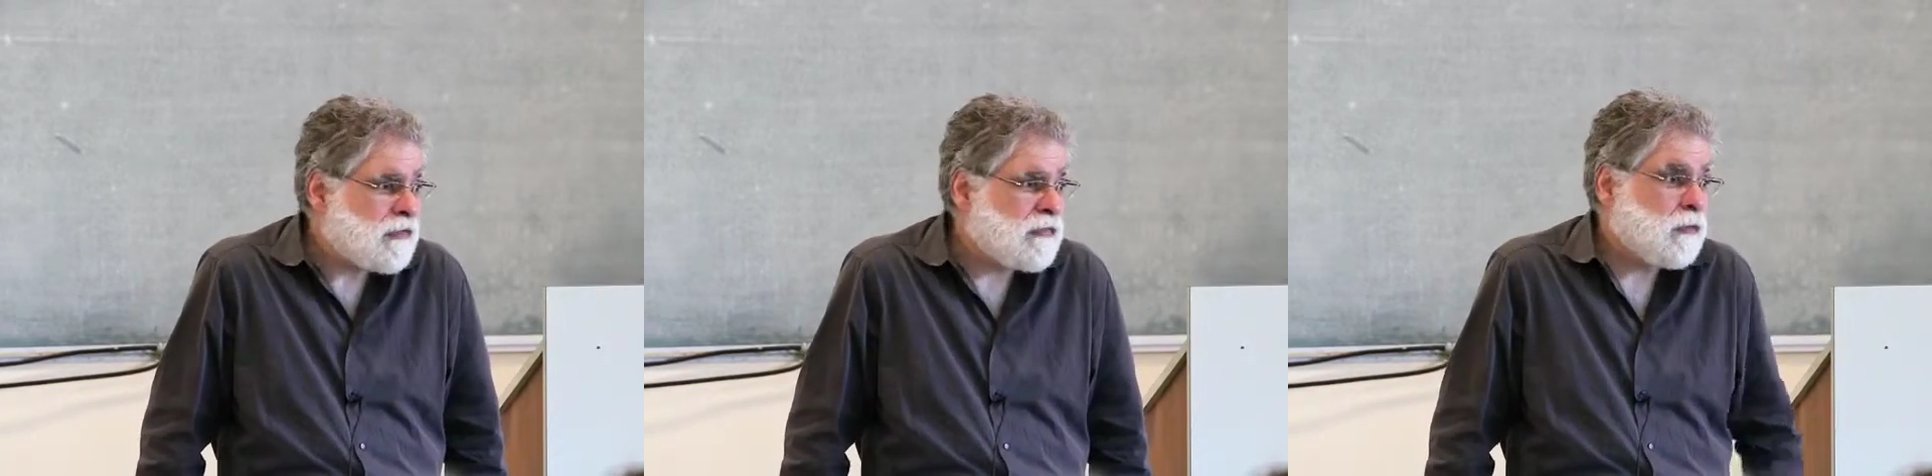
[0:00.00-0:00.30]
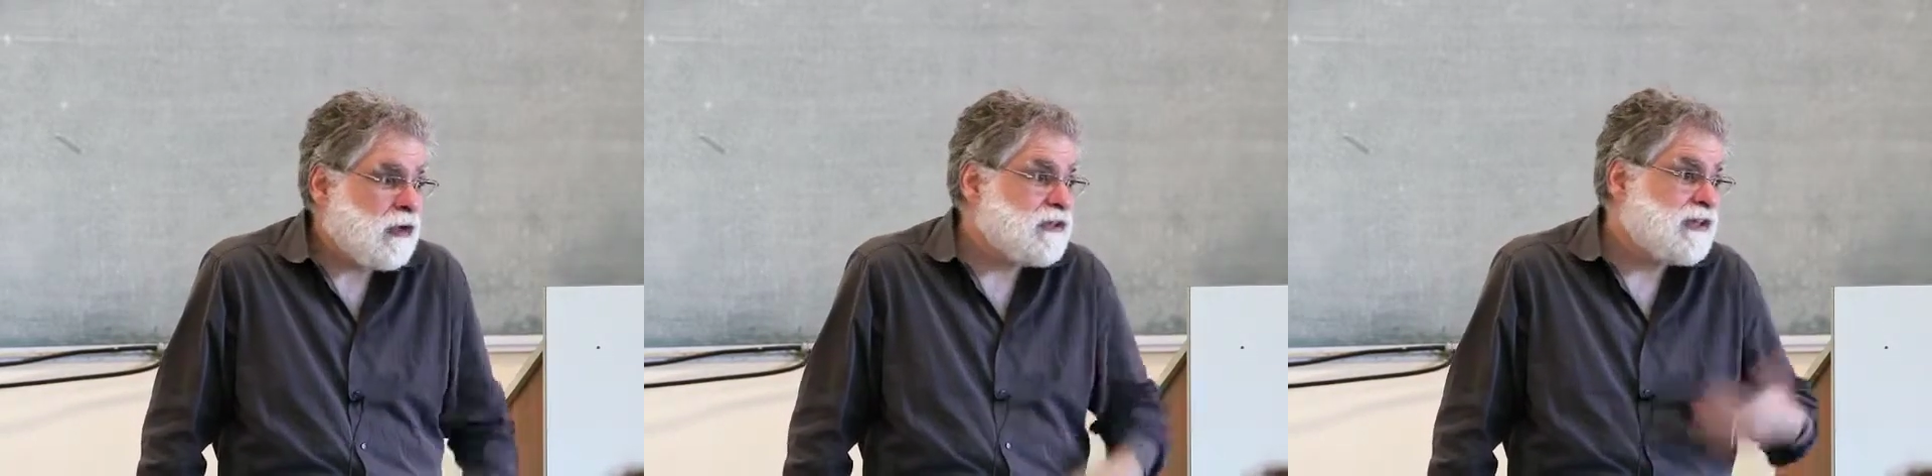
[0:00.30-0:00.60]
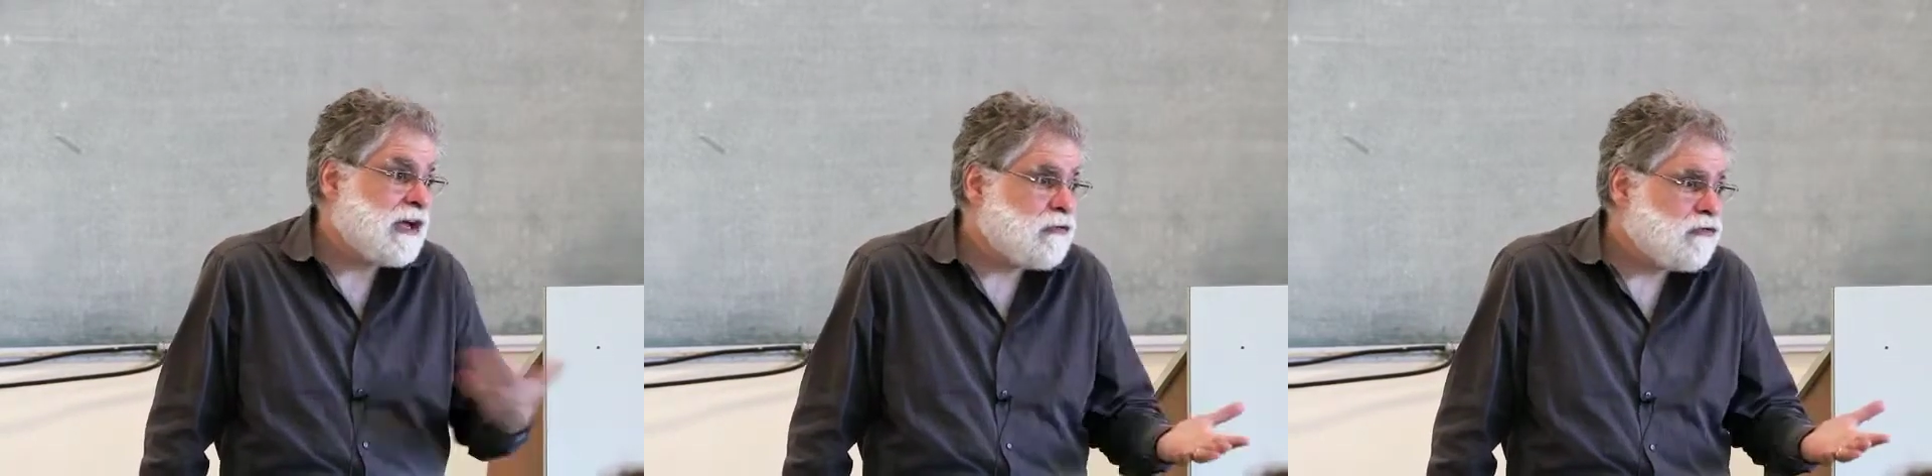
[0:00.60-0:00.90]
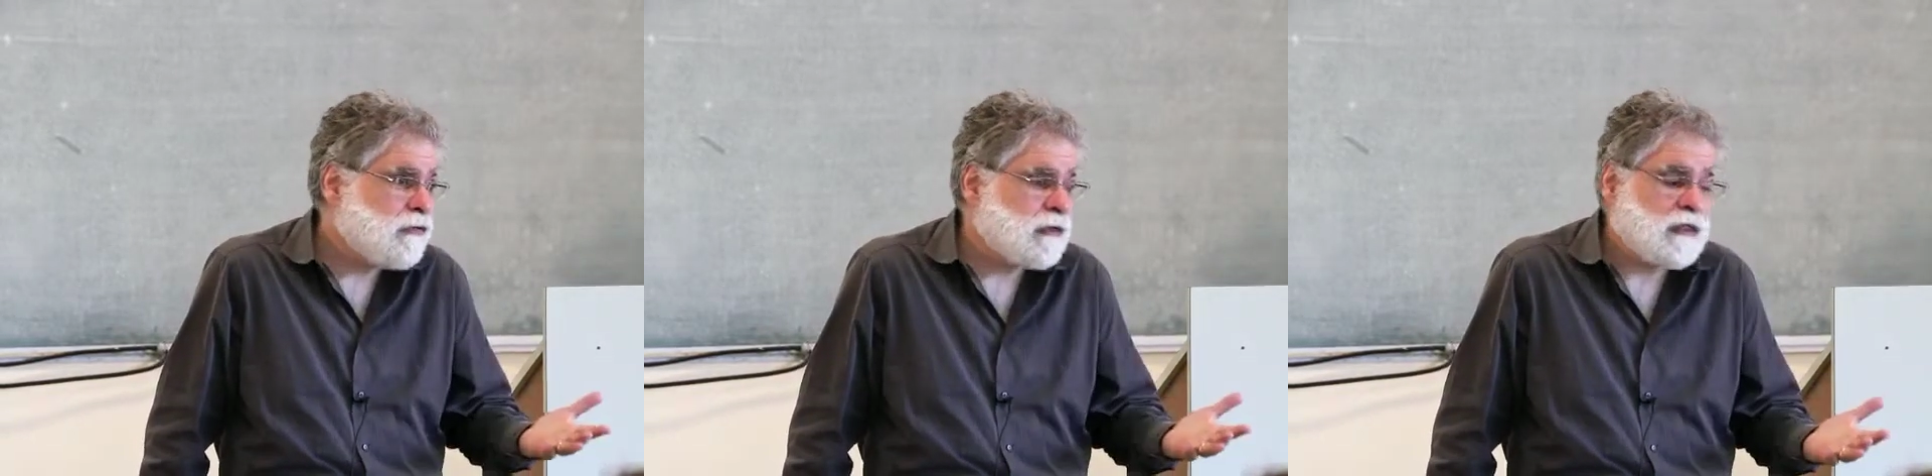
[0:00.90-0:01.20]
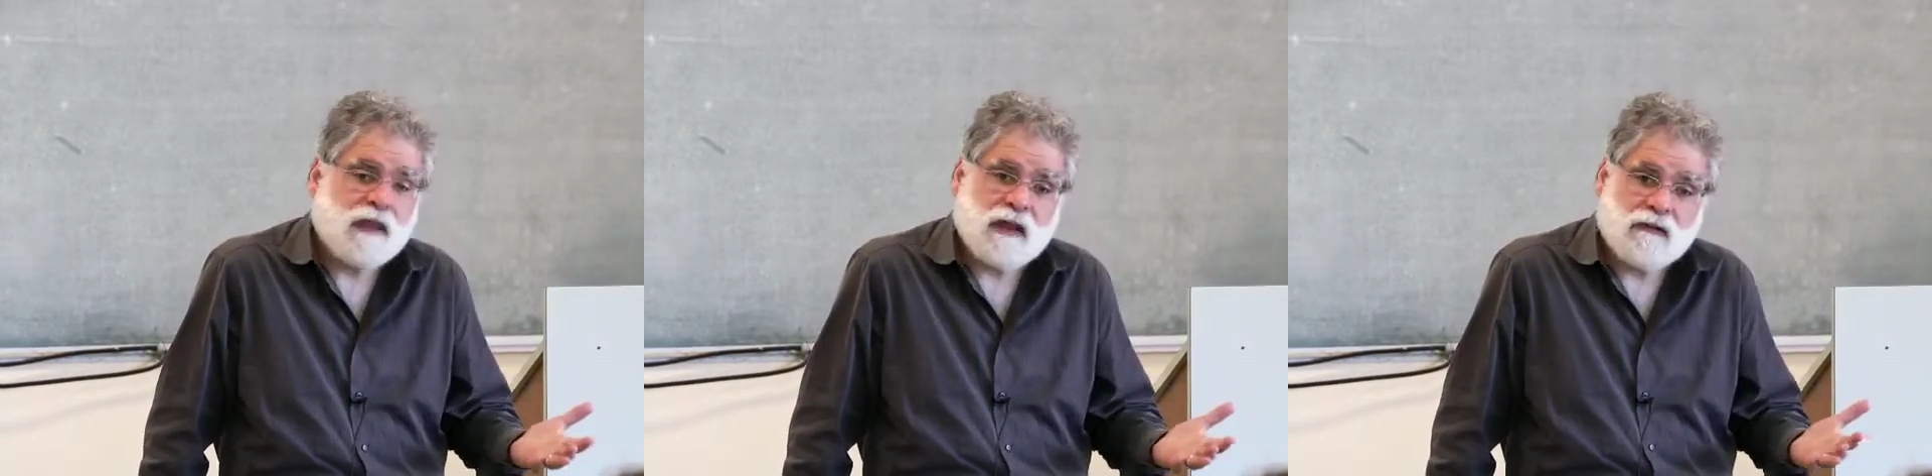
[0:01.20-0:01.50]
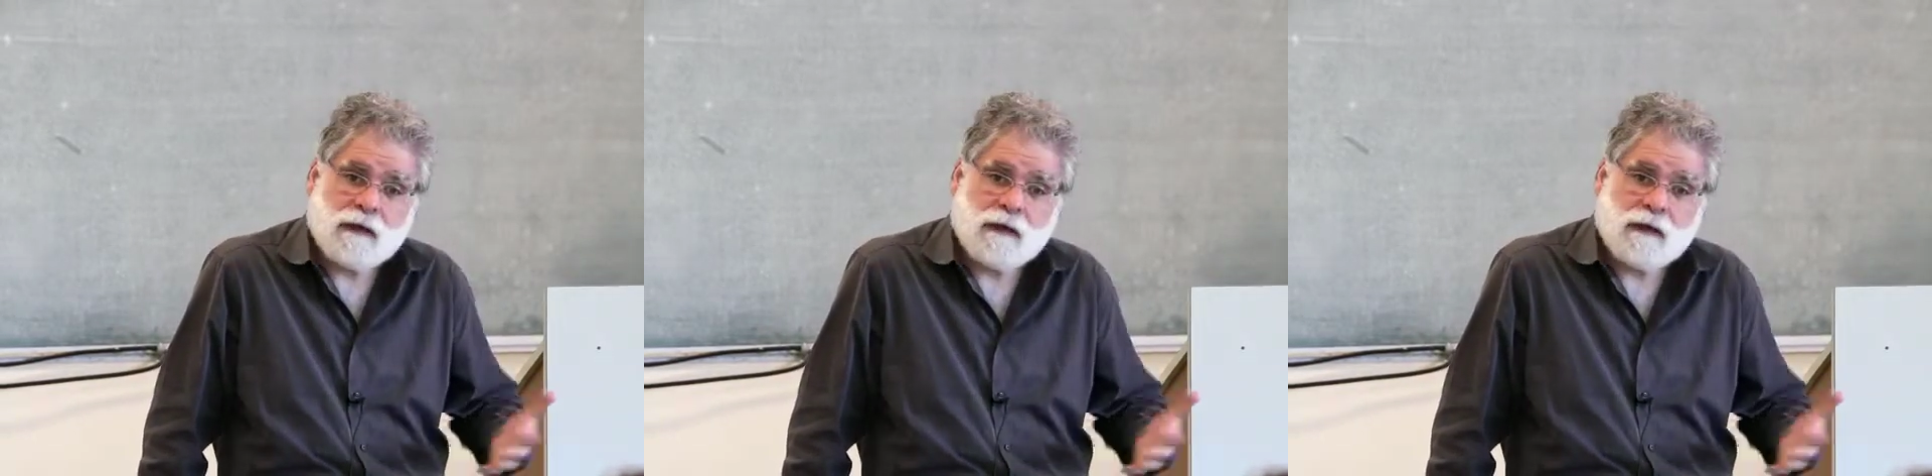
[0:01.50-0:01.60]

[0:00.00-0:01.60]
that they're willing to tell you certain things.